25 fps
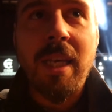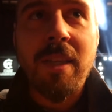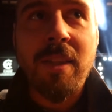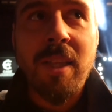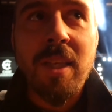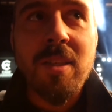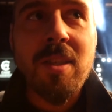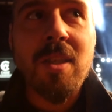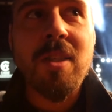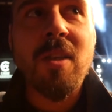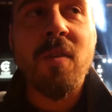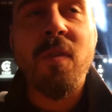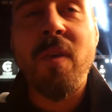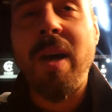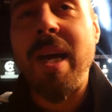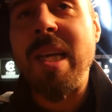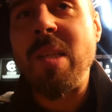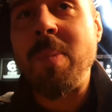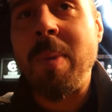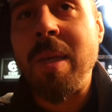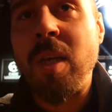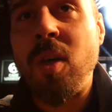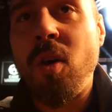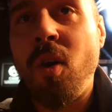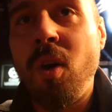This is a fight
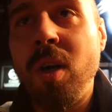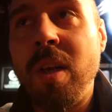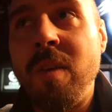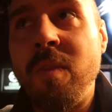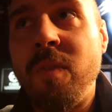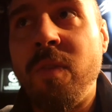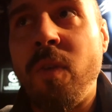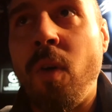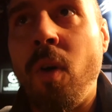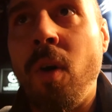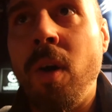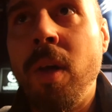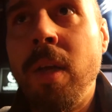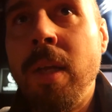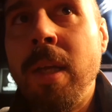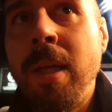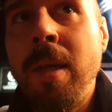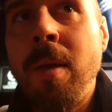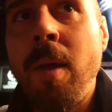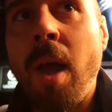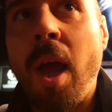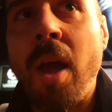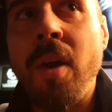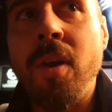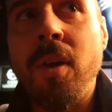he's been calling for.
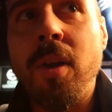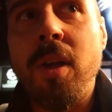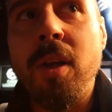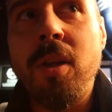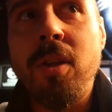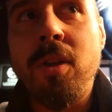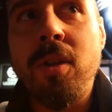And